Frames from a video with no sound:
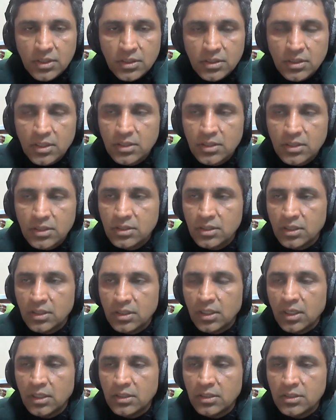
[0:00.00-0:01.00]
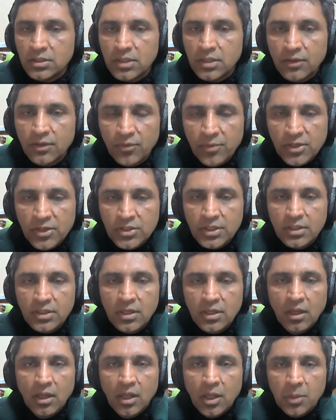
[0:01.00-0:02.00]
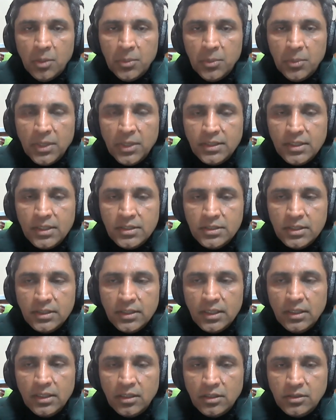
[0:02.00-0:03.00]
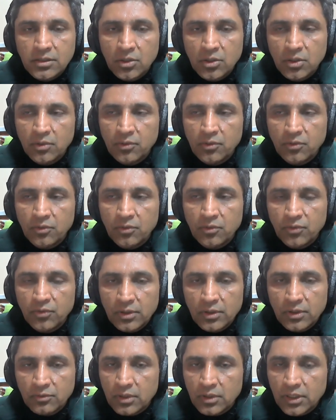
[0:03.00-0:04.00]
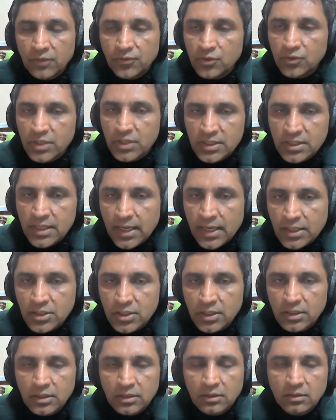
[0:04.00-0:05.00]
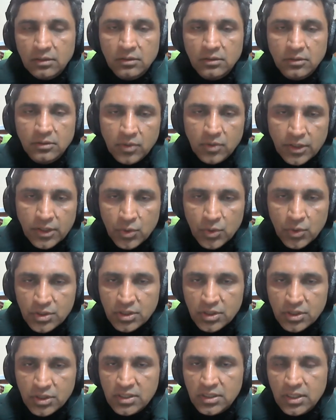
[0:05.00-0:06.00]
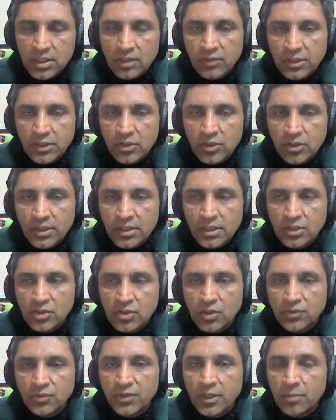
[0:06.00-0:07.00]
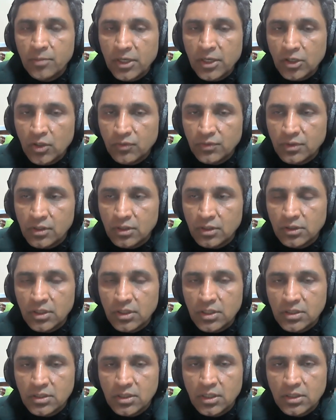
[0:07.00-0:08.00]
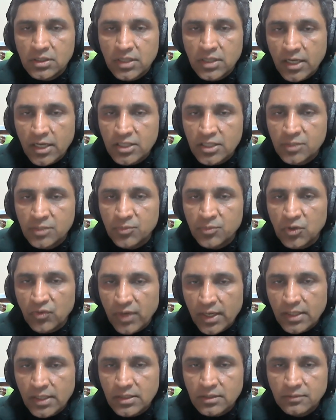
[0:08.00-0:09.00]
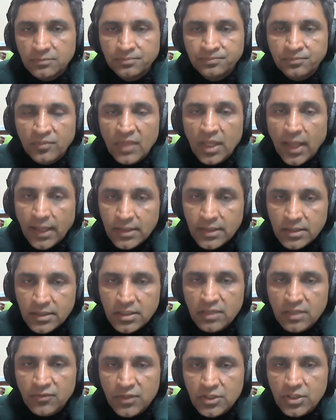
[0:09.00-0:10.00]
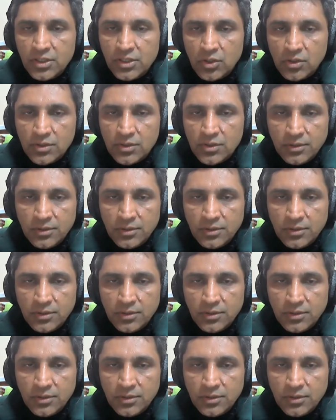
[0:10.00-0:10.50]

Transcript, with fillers: just an additional information. But in general, uh, so if you just lecture, you can use these uh, video editing software. Many of these sites provide editing features also.